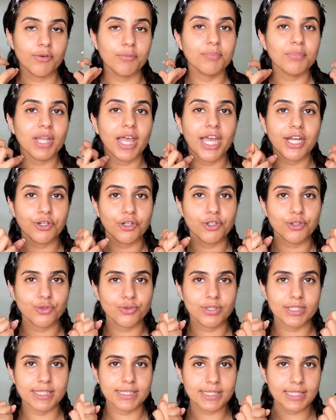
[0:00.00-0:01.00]
applied
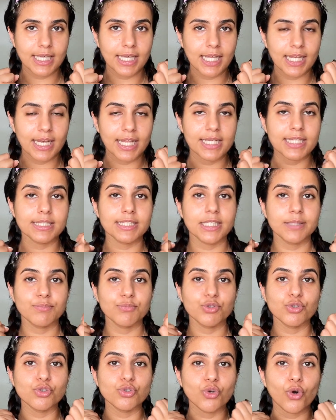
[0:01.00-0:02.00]
onto the skin is
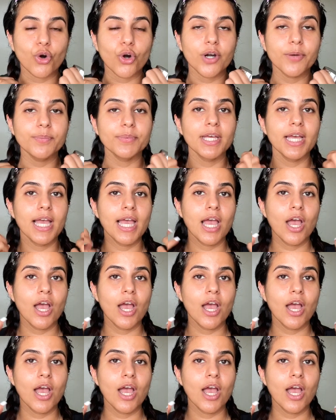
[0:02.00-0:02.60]
absorbed